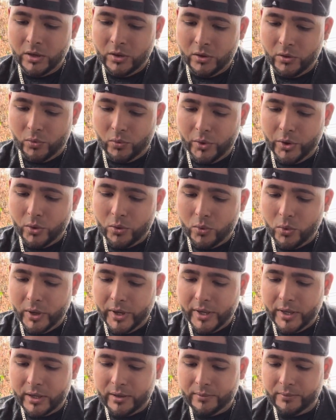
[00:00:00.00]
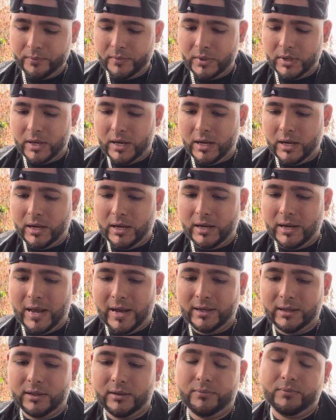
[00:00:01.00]
real quick,
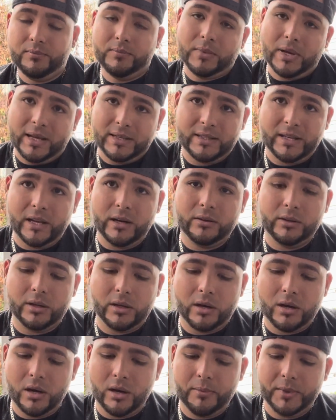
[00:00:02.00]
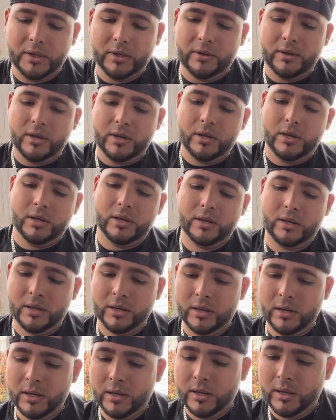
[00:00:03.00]
like I said on the comment,
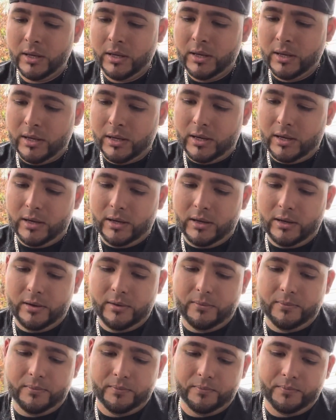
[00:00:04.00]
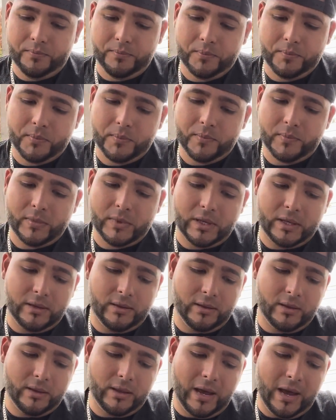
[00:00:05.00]
I
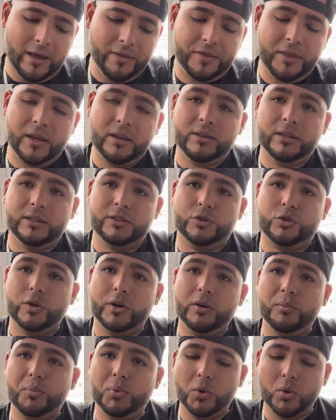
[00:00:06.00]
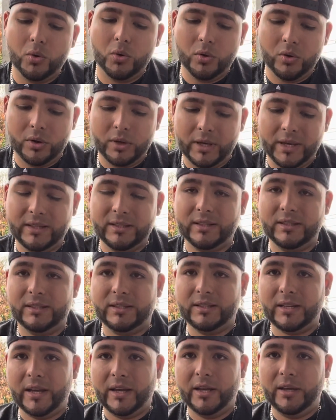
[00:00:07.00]
think the trigger pull is the
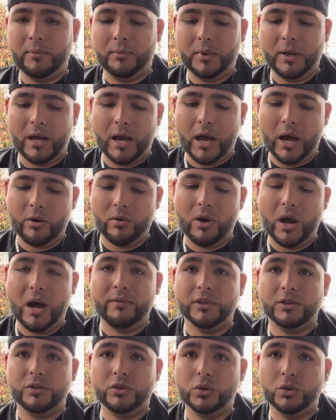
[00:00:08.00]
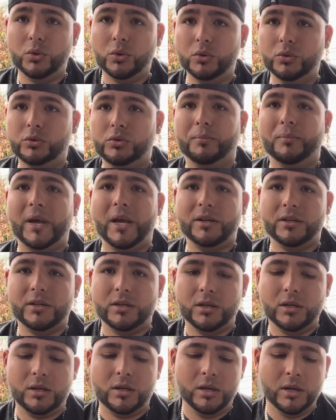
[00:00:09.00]
same. I don't have a tool to
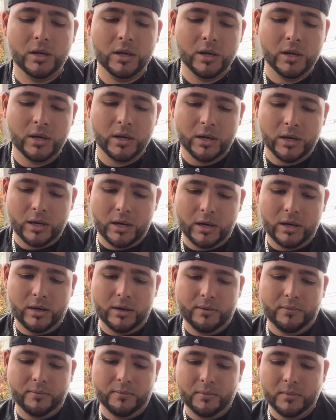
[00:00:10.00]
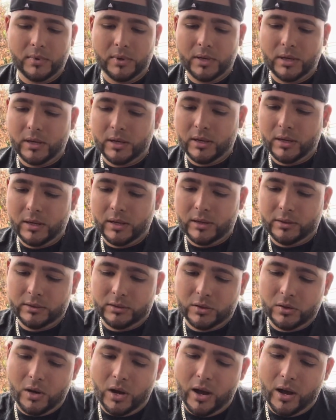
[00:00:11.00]
measure so
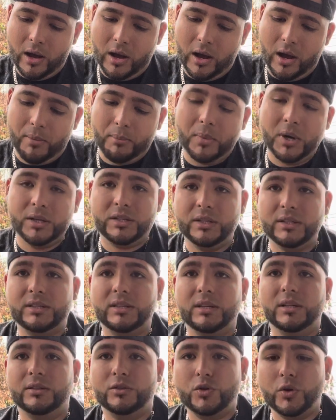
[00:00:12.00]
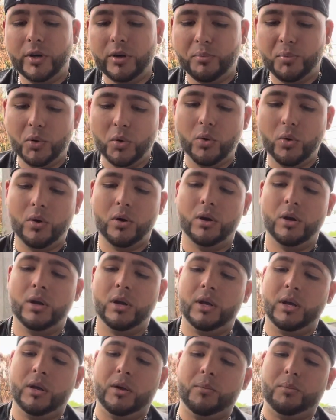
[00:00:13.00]
how much is a trigger pull,
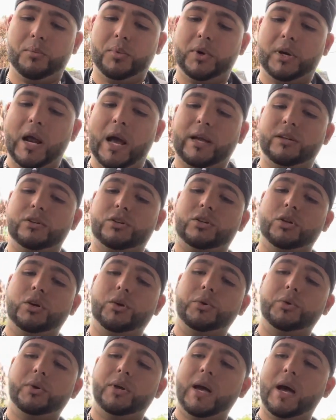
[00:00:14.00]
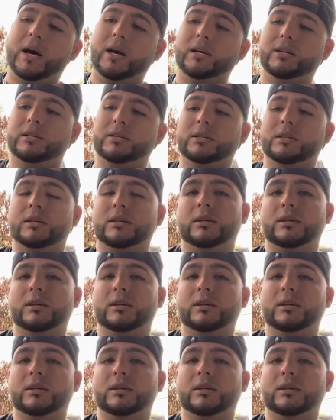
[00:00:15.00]
but I can show you guys.